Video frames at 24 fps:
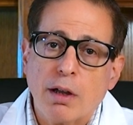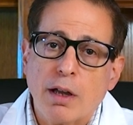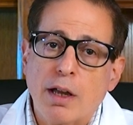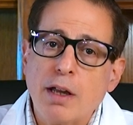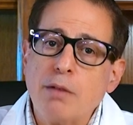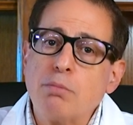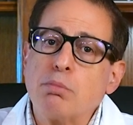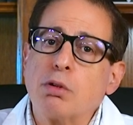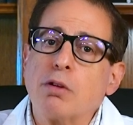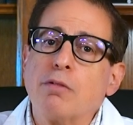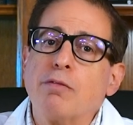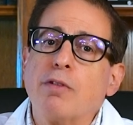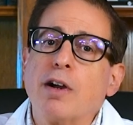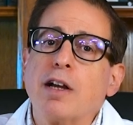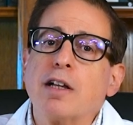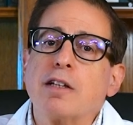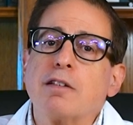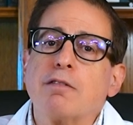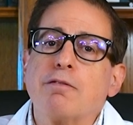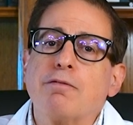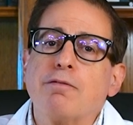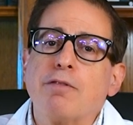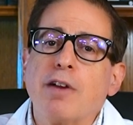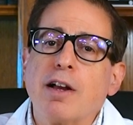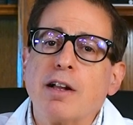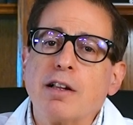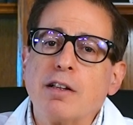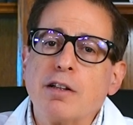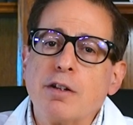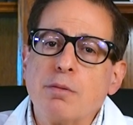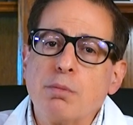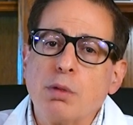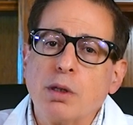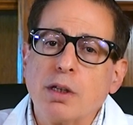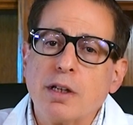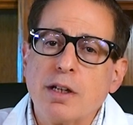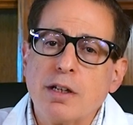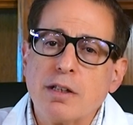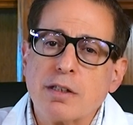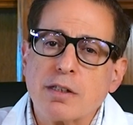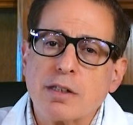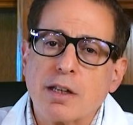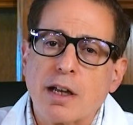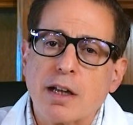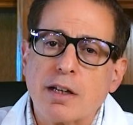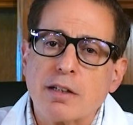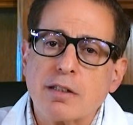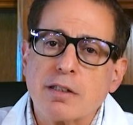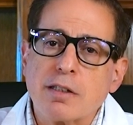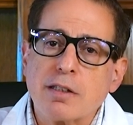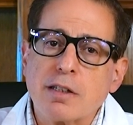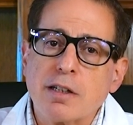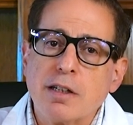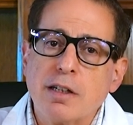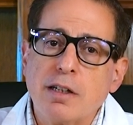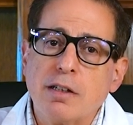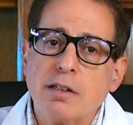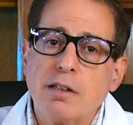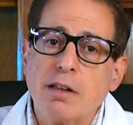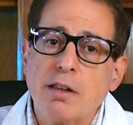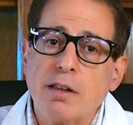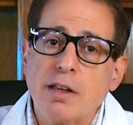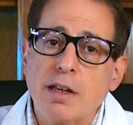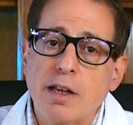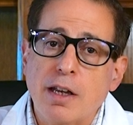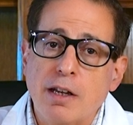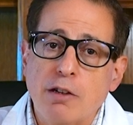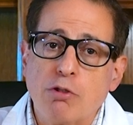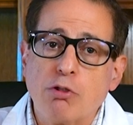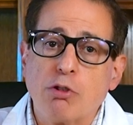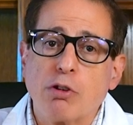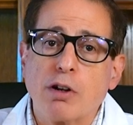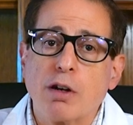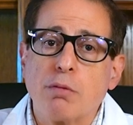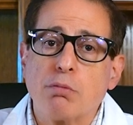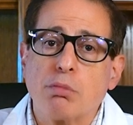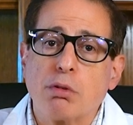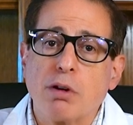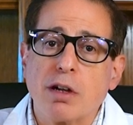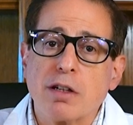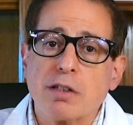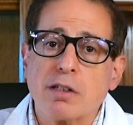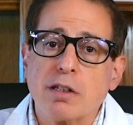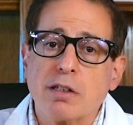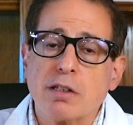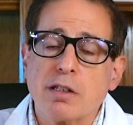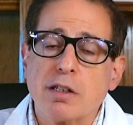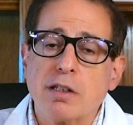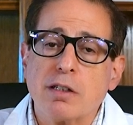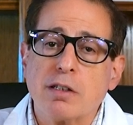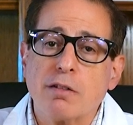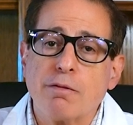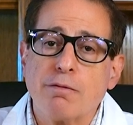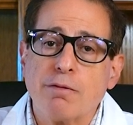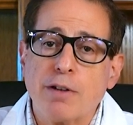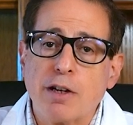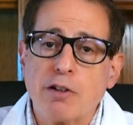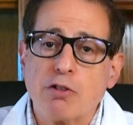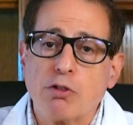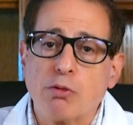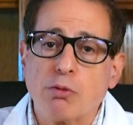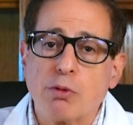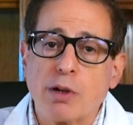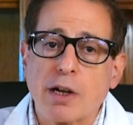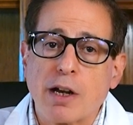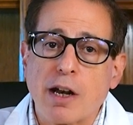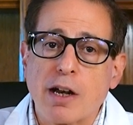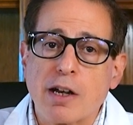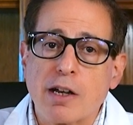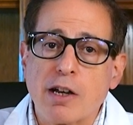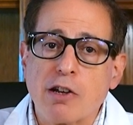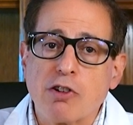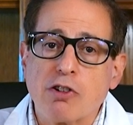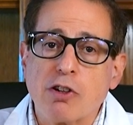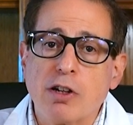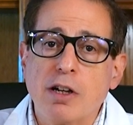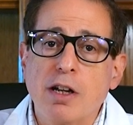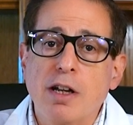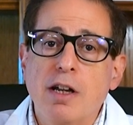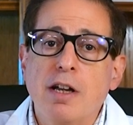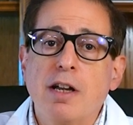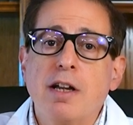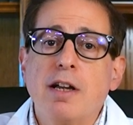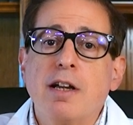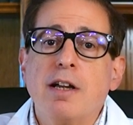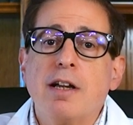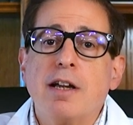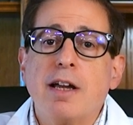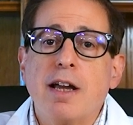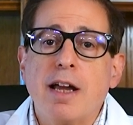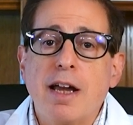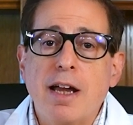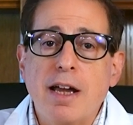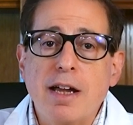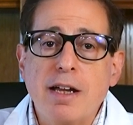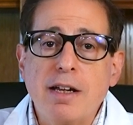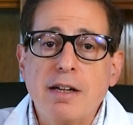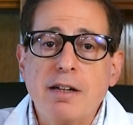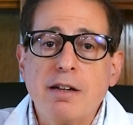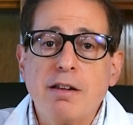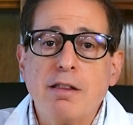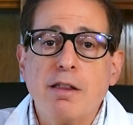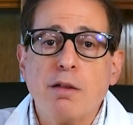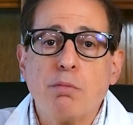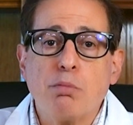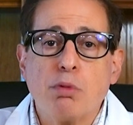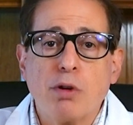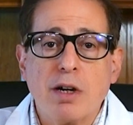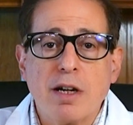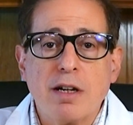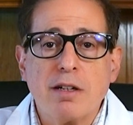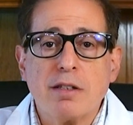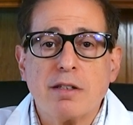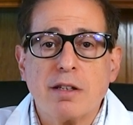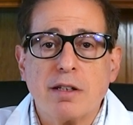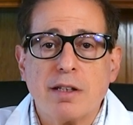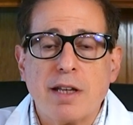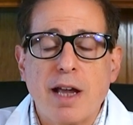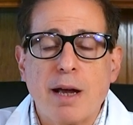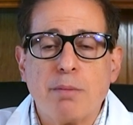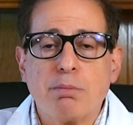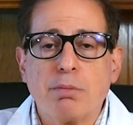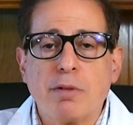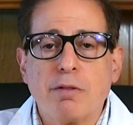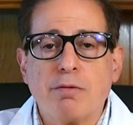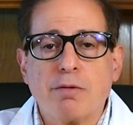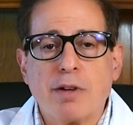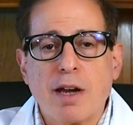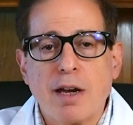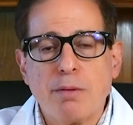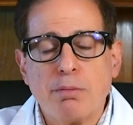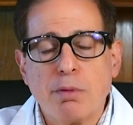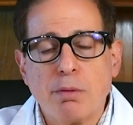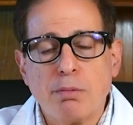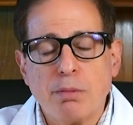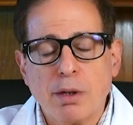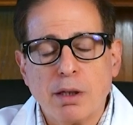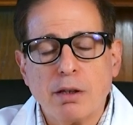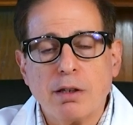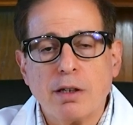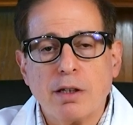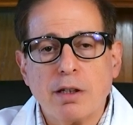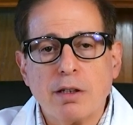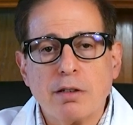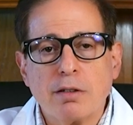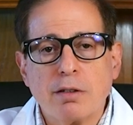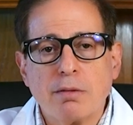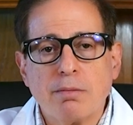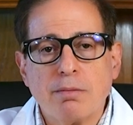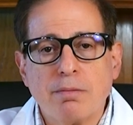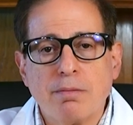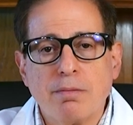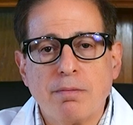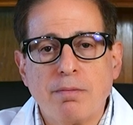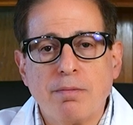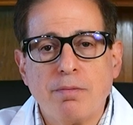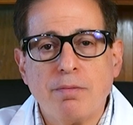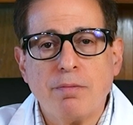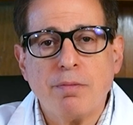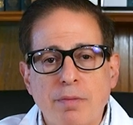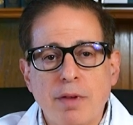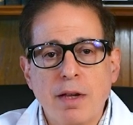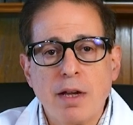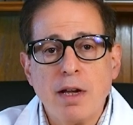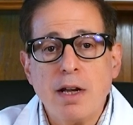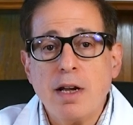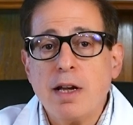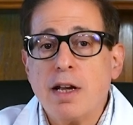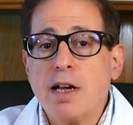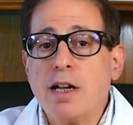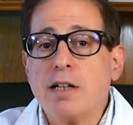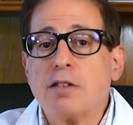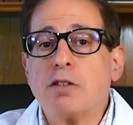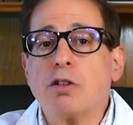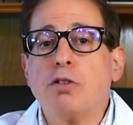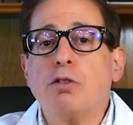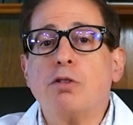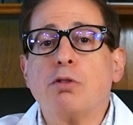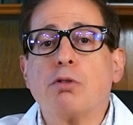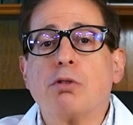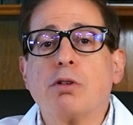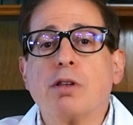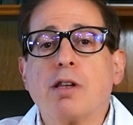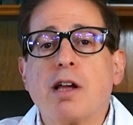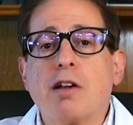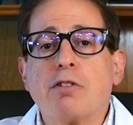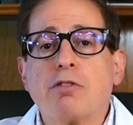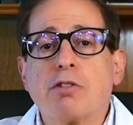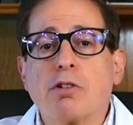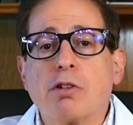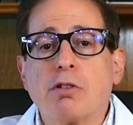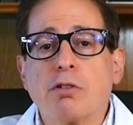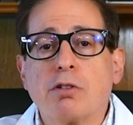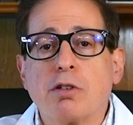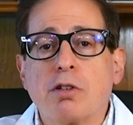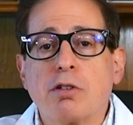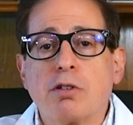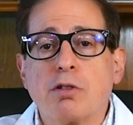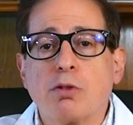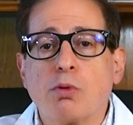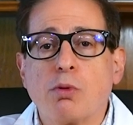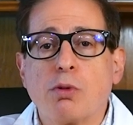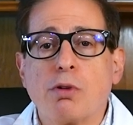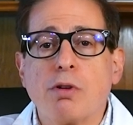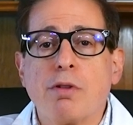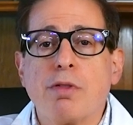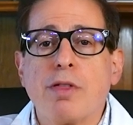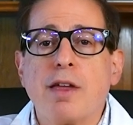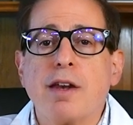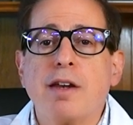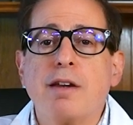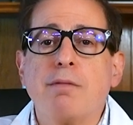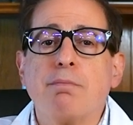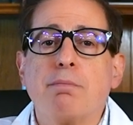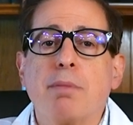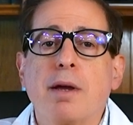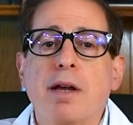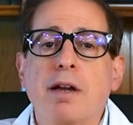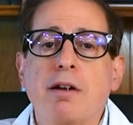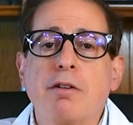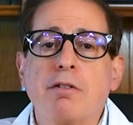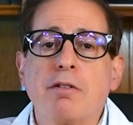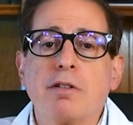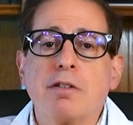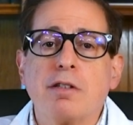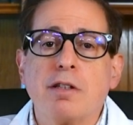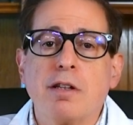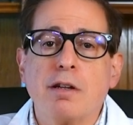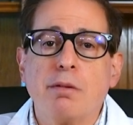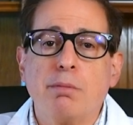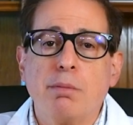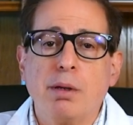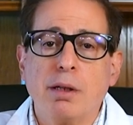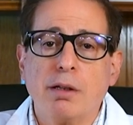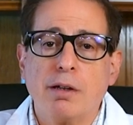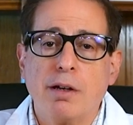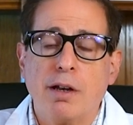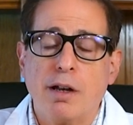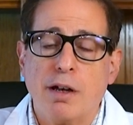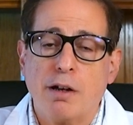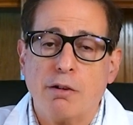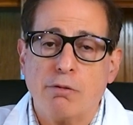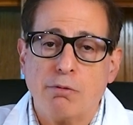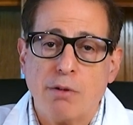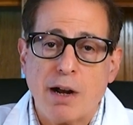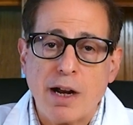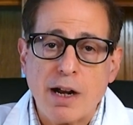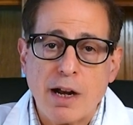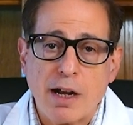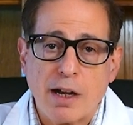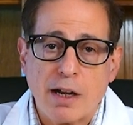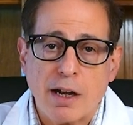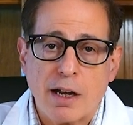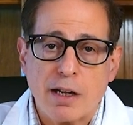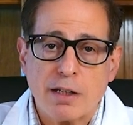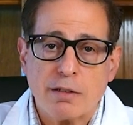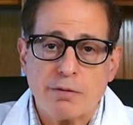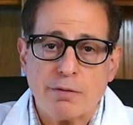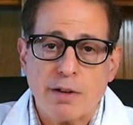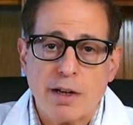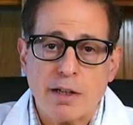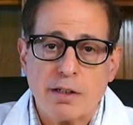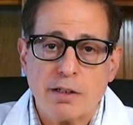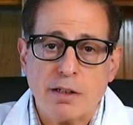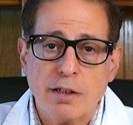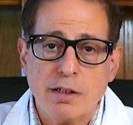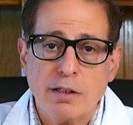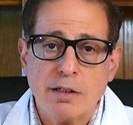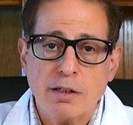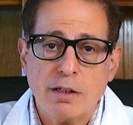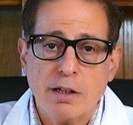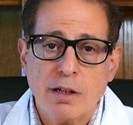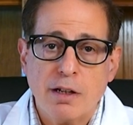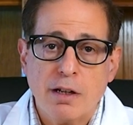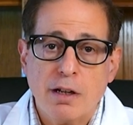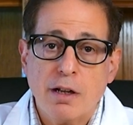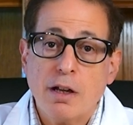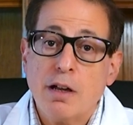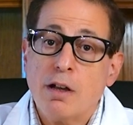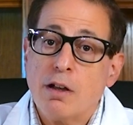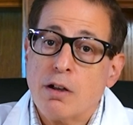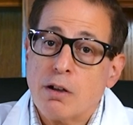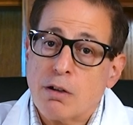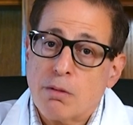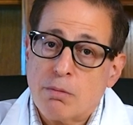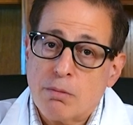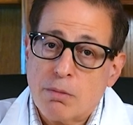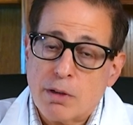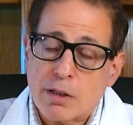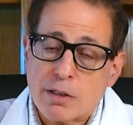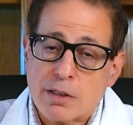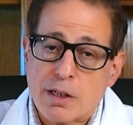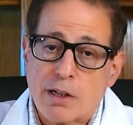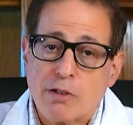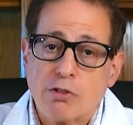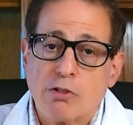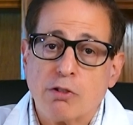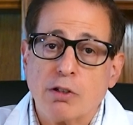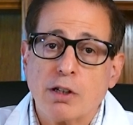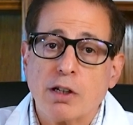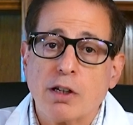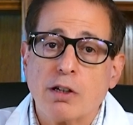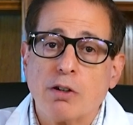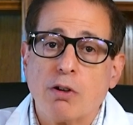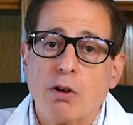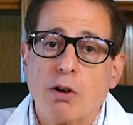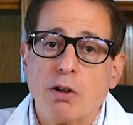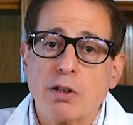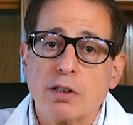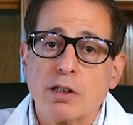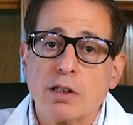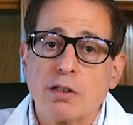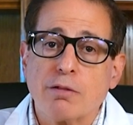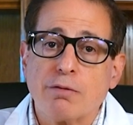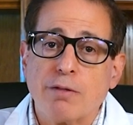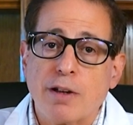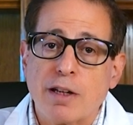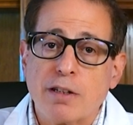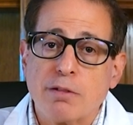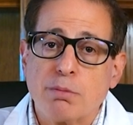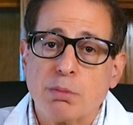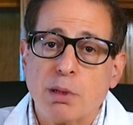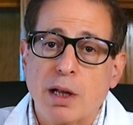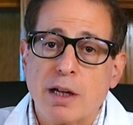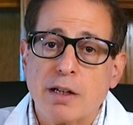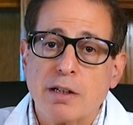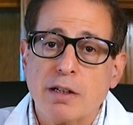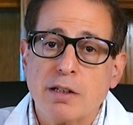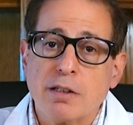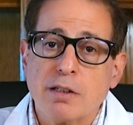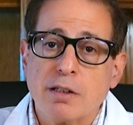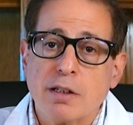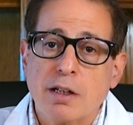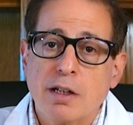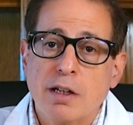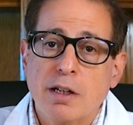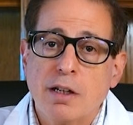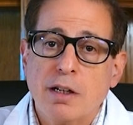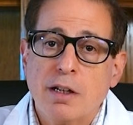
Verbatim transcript: It provides valuable insights into the intricate processes of facial recognition and the brain's adaptive capabilities. It's a neurological disorder that impairs the ability to recognize faces, essentially causes face blindness,